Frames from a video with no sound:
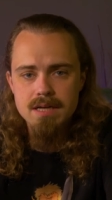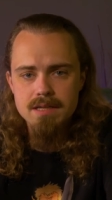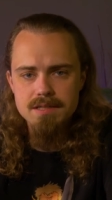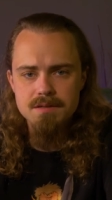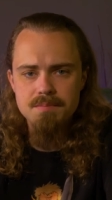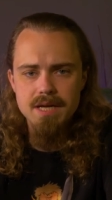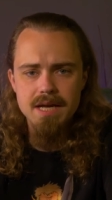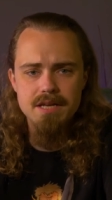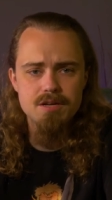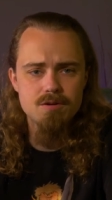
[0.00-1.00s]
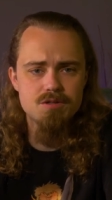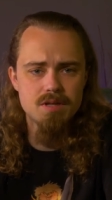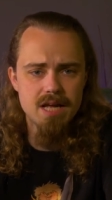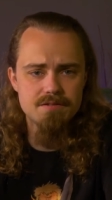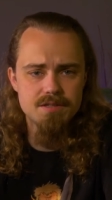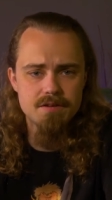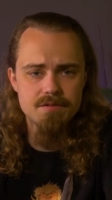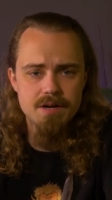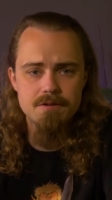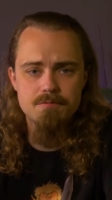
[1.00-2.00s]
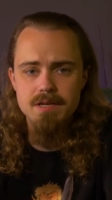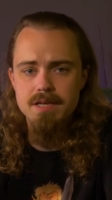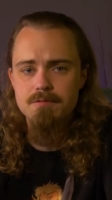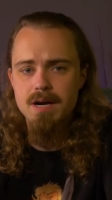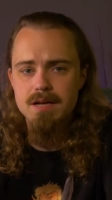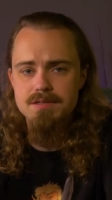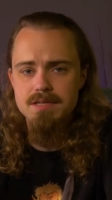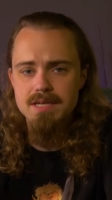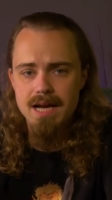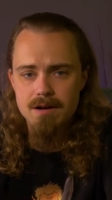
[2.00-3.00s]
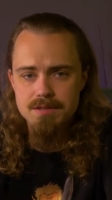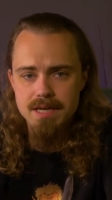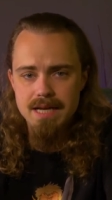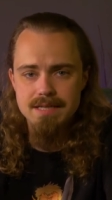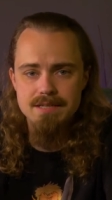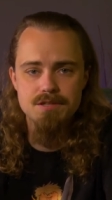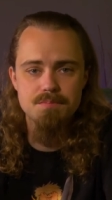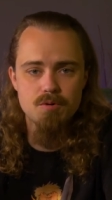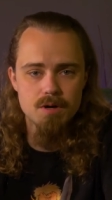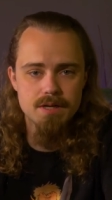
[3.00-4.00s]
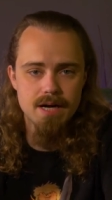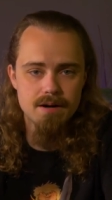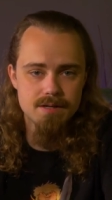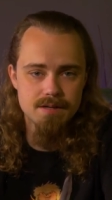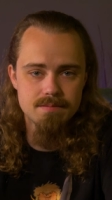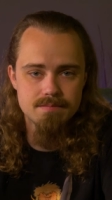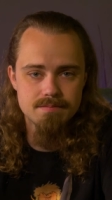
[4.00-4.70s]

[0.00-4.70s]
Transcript: This can be a huge lifesaver and really rounds us out as a support character.